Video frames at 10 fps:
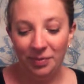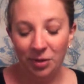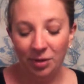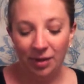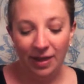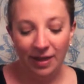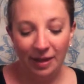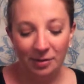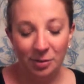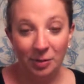So
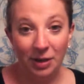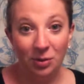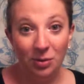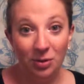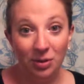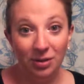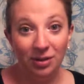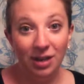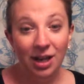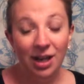that was pretty
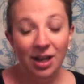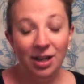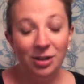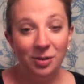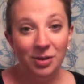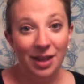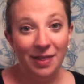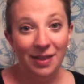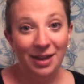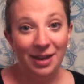cool. Don't
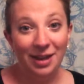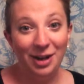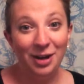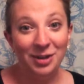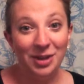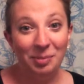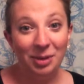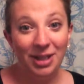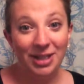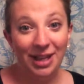send the car seat
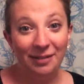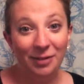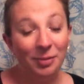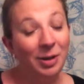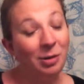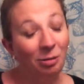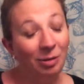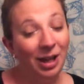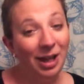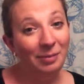police after me.
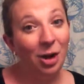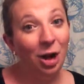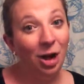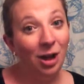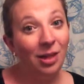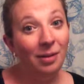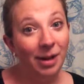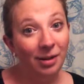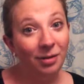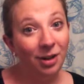Normally I'm all
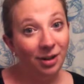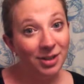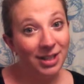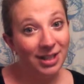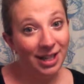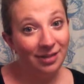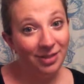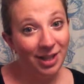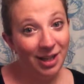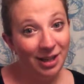about car seat
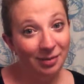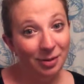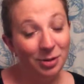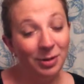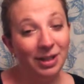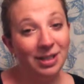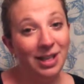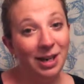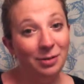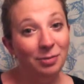safety. We're doing
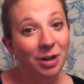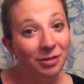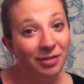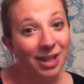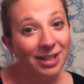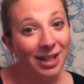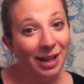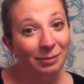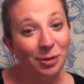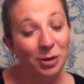extended rear
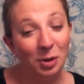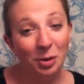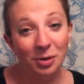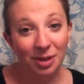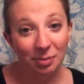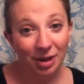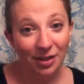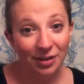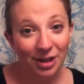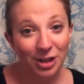facing, which is a whole separate
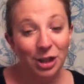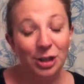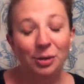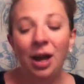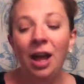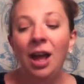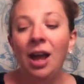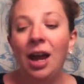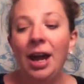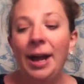other issue.
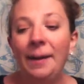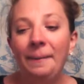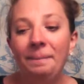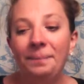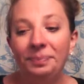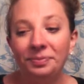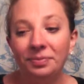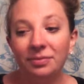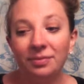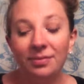But
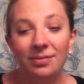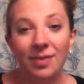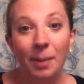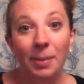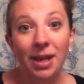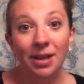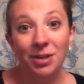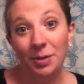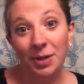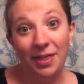yeah,
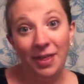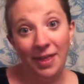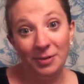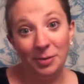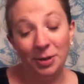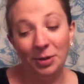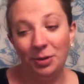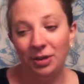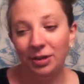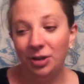so he thought that was pretty
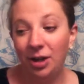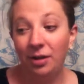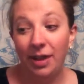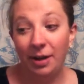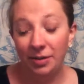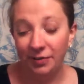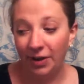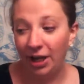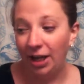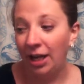cool. So that was
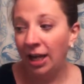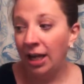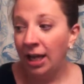fun.